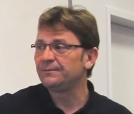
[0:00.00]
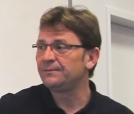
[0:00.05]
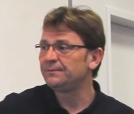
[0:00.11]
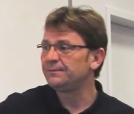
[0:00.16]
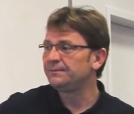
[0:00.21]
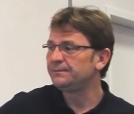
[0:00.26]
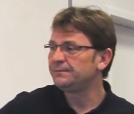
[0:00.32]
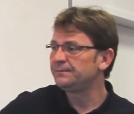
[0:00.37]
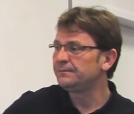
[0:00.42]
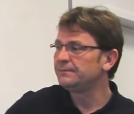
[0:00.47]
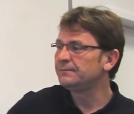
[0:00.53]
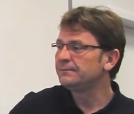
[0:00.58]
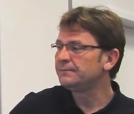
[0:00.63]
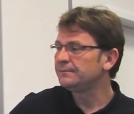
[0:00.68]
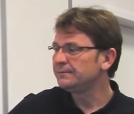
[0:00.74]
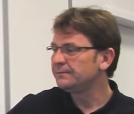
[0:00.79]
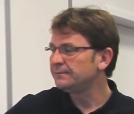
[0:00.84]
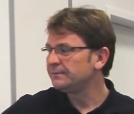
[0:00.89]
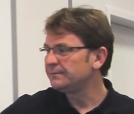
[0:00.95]

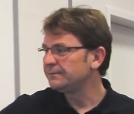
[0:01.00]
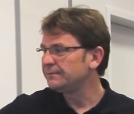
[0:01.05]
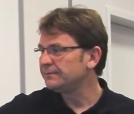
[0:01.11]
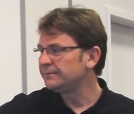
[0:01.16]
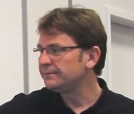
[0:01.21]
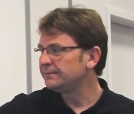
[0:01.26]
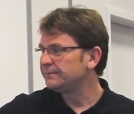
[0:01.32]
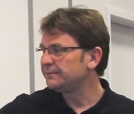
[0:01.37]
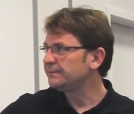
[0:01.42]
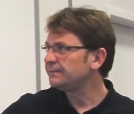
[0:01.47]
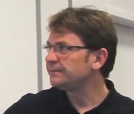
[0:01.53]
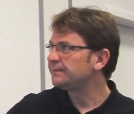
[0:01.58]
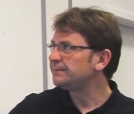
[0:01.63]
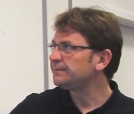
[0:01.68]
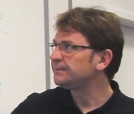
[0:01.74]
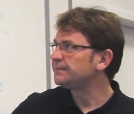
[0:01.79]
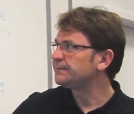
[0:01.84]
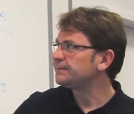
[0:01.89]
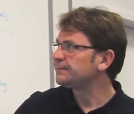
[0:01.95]

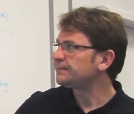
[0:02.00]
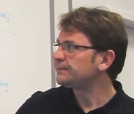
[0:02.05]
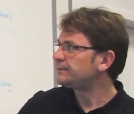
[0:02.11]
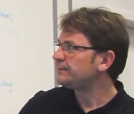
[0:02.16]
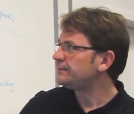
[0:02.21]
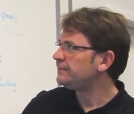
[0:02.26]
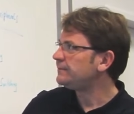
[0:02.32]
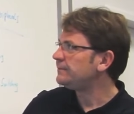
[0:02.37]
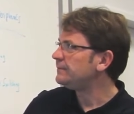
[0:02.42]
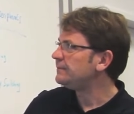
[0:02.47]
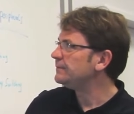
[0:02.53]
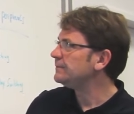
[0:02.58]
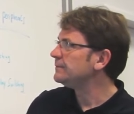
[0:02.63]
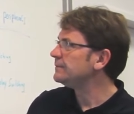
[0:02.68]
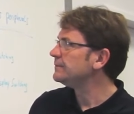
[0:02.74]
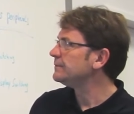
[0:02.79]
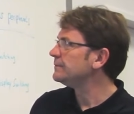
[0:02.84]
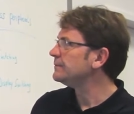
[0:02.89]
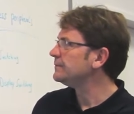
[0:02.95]

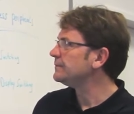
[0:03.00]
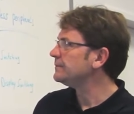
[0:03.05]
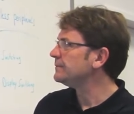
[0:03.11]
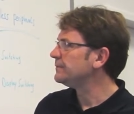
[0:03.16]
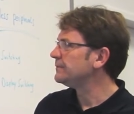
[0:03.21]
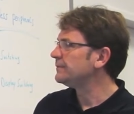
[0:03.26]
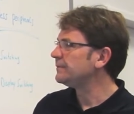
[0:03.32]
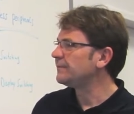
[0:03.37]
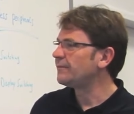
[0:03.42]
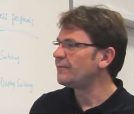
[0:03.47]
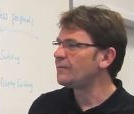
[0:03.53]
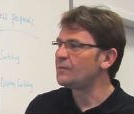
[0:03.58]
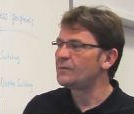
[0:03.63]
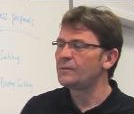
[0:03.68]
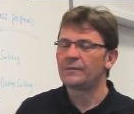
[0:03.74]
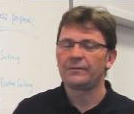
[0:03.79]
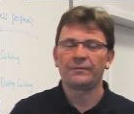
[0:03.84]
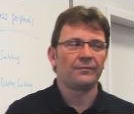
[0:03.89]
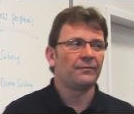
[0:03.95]

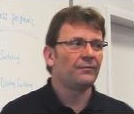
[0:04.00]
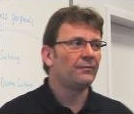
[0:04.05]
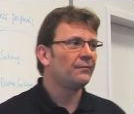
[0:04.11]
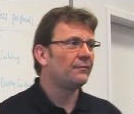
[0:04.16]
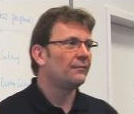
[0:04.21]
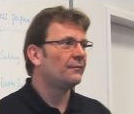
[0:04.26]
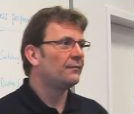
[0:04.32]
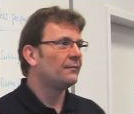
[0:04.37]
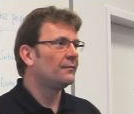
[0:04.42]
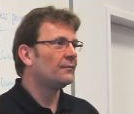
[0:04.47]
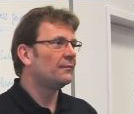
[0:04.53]
(no one is talking)